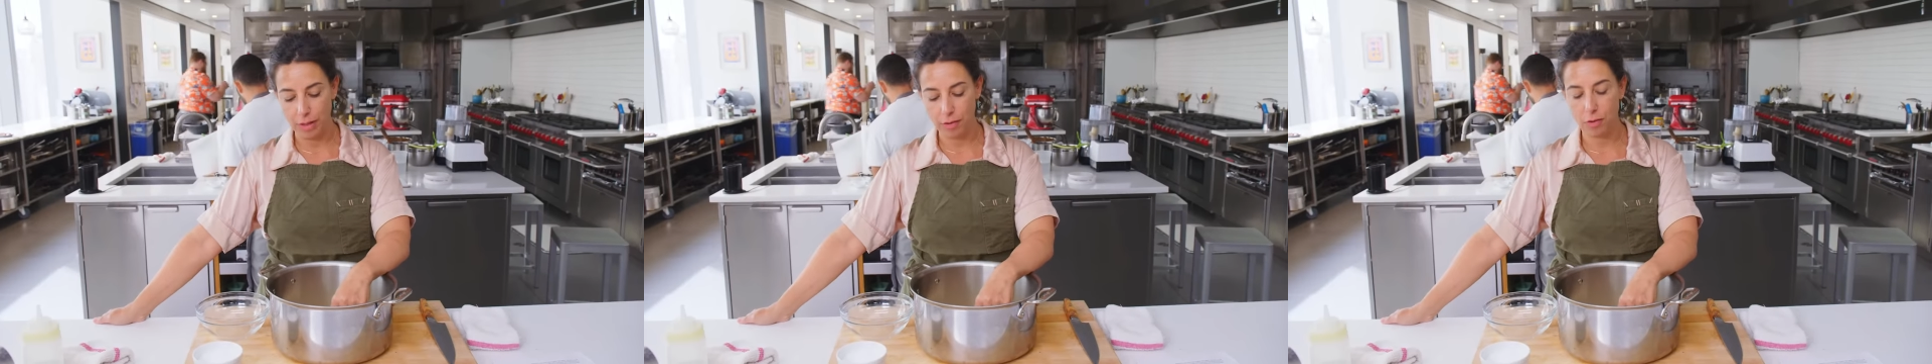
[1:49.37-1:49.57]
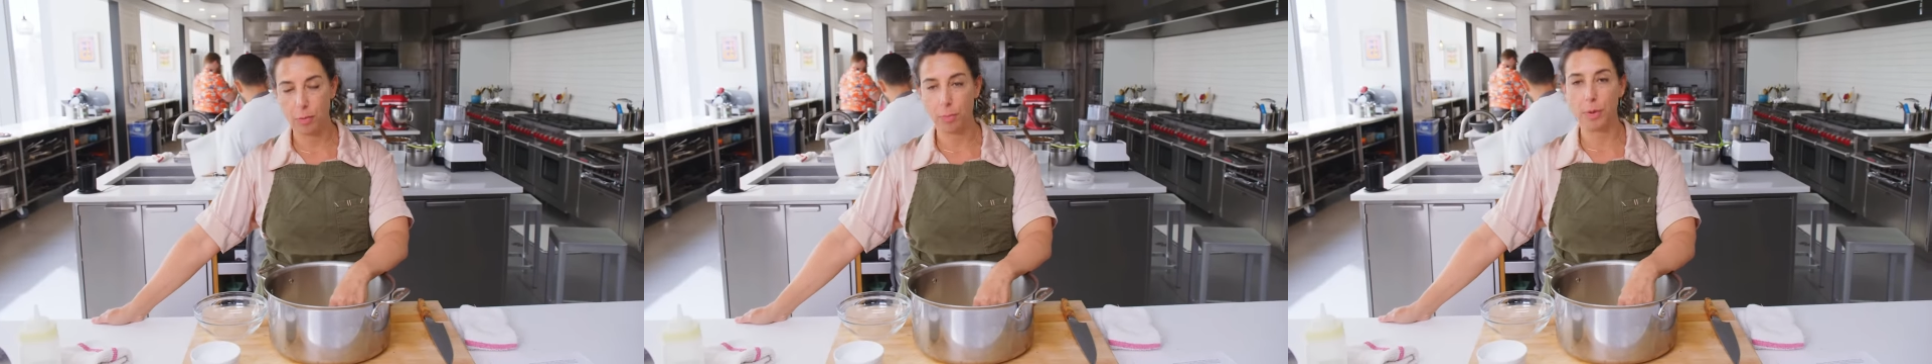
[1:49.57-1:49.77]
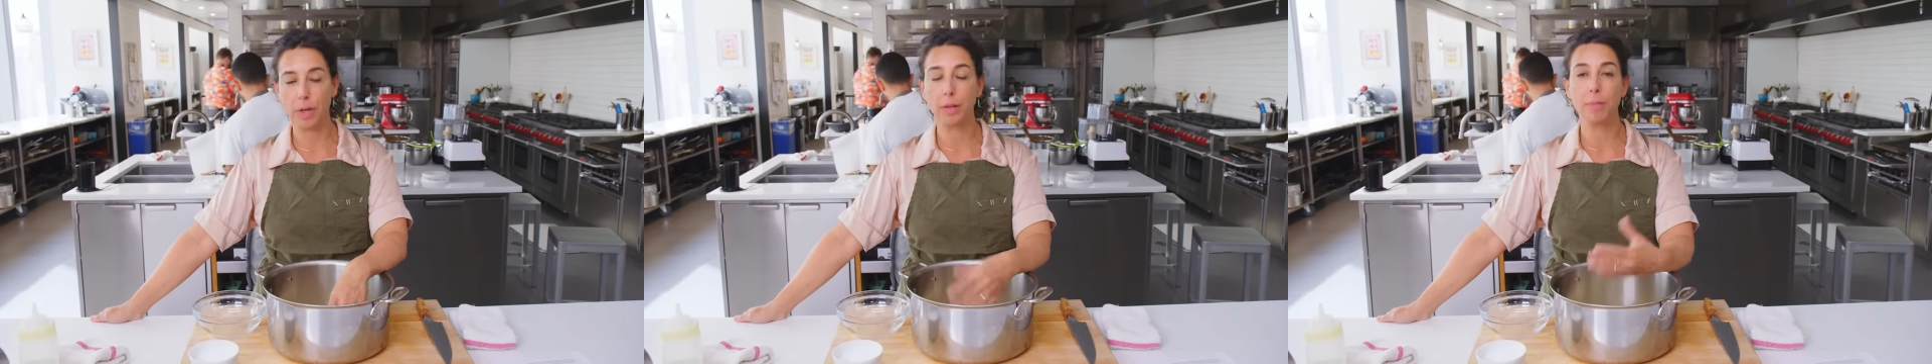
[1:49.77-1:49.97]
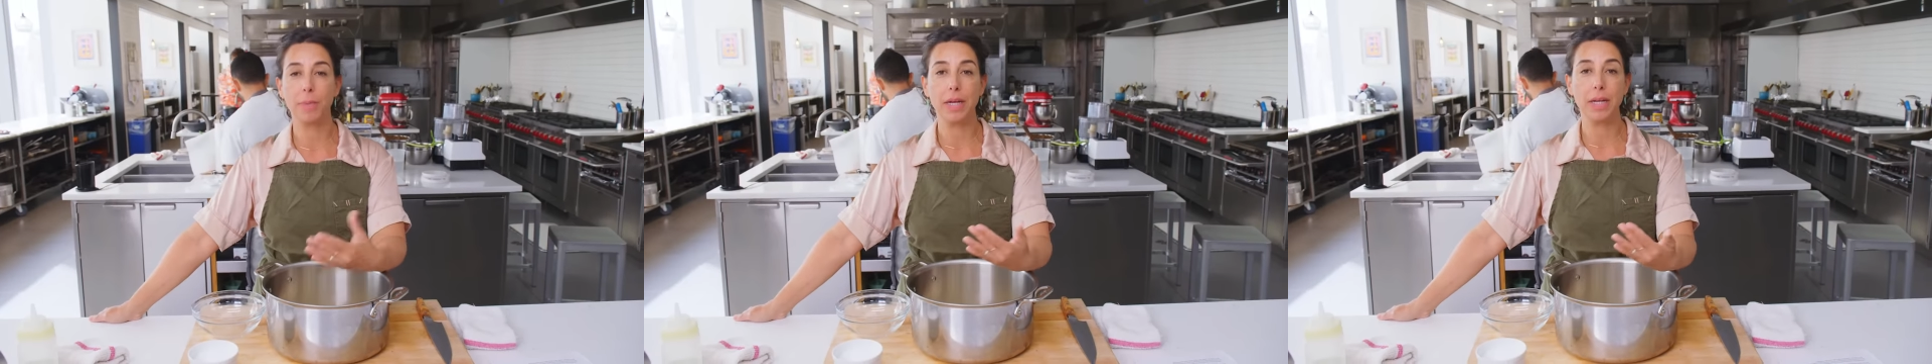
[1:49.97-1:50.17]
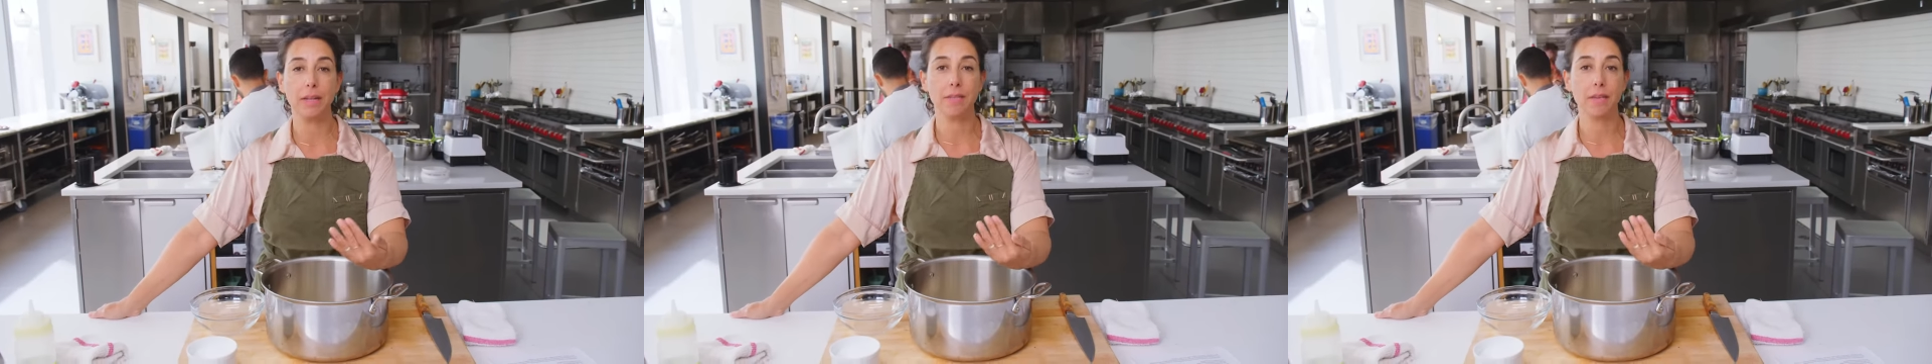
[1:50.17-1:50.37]
is to bring the
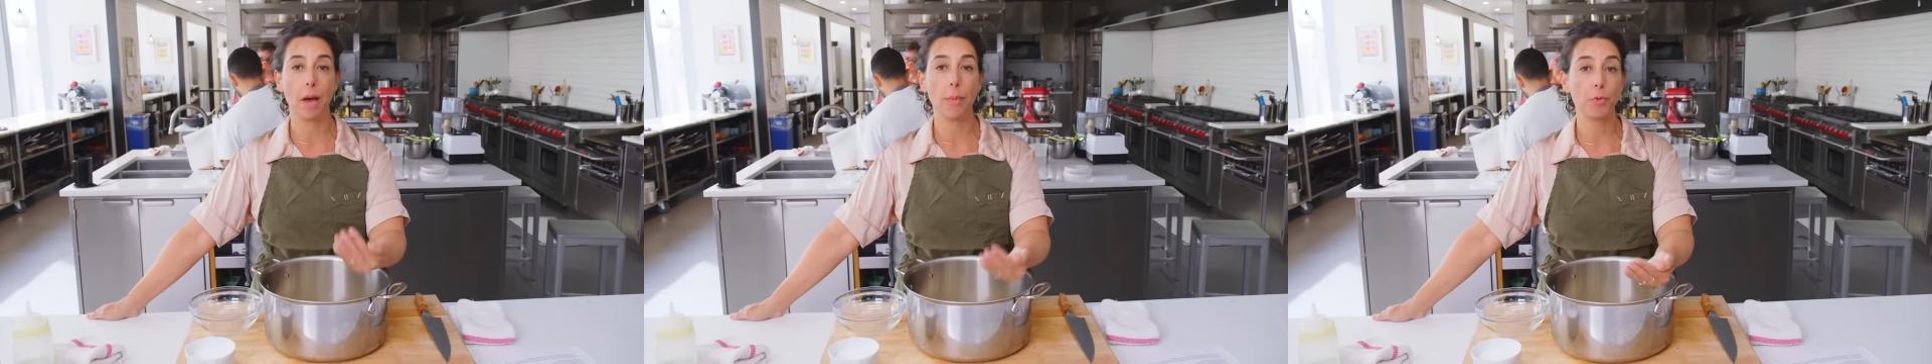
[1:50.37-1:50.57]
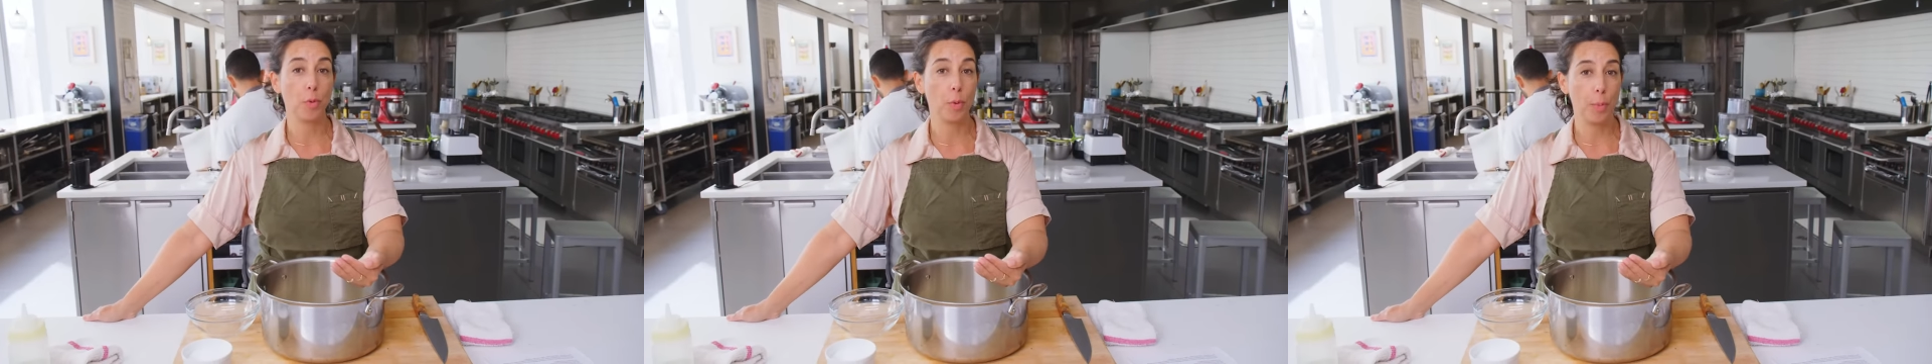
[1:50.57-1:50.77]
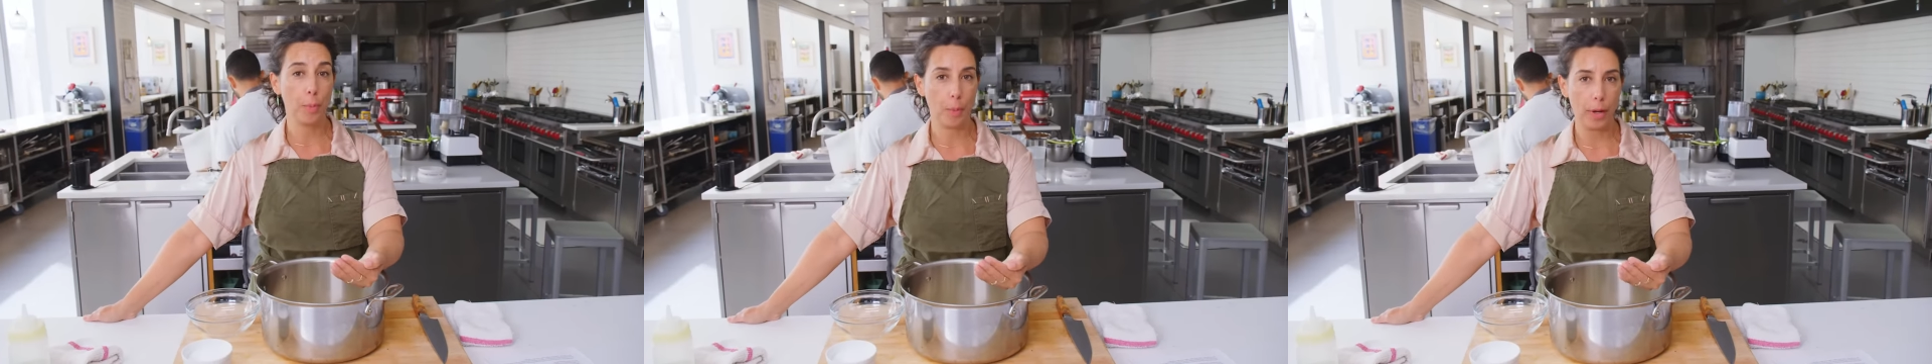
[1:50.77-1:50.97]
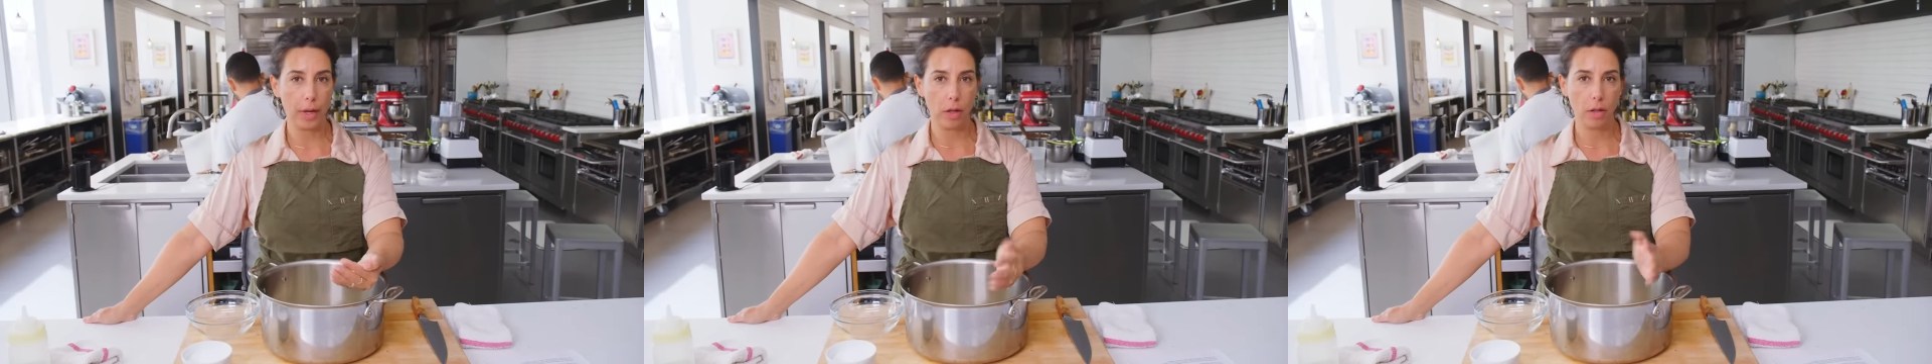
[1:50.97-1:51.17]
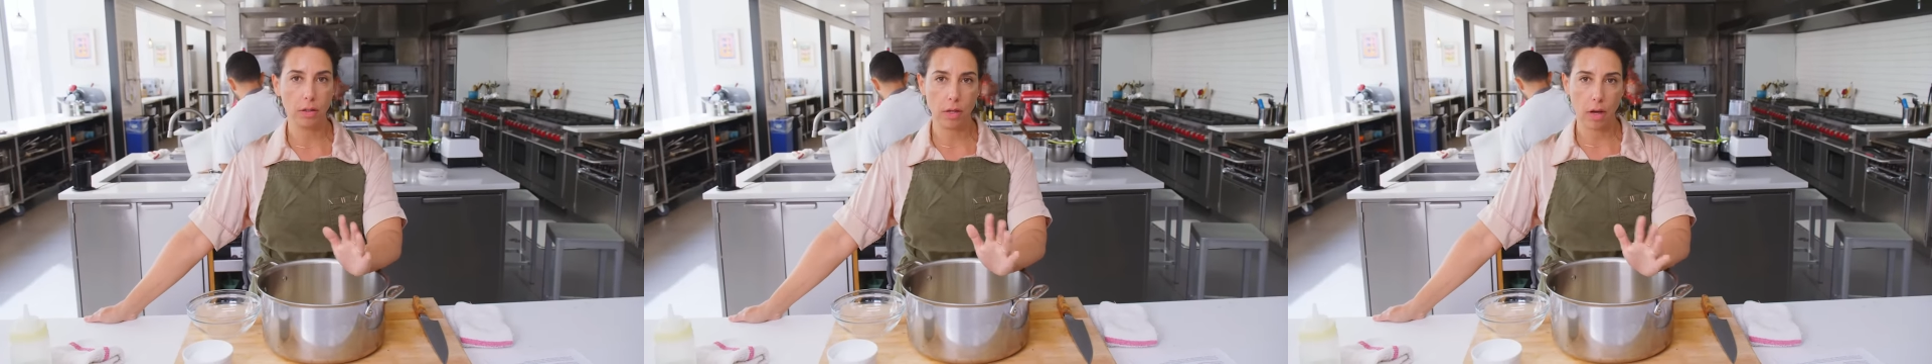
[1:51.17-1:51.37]
beans up to a
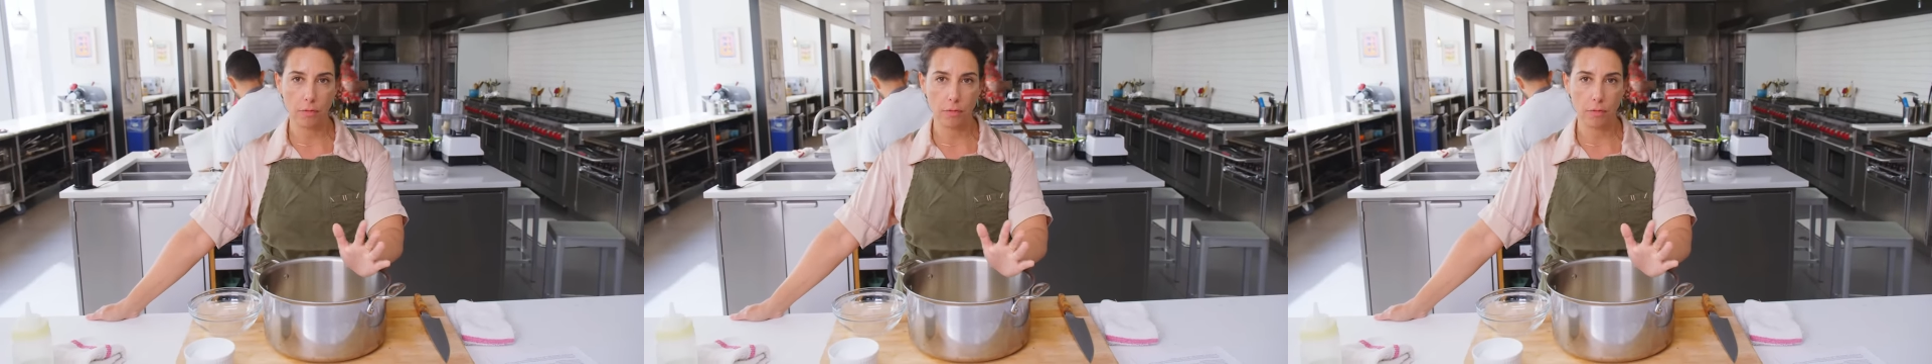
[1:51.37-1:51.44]
boil,